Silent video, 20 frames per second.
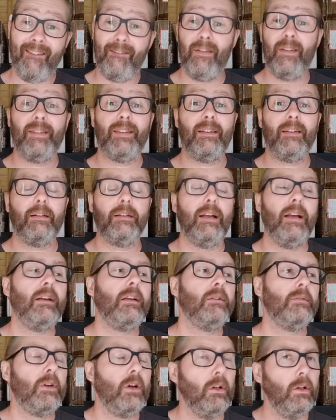every single
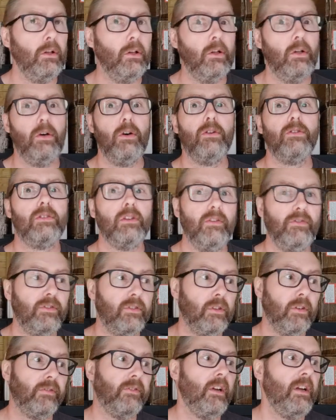day because we've got loads
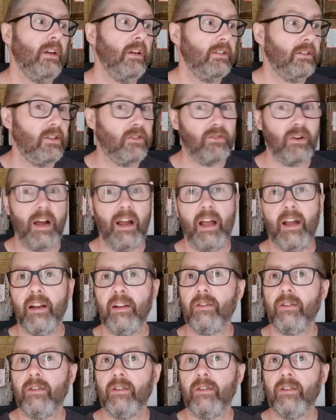of stuff to try.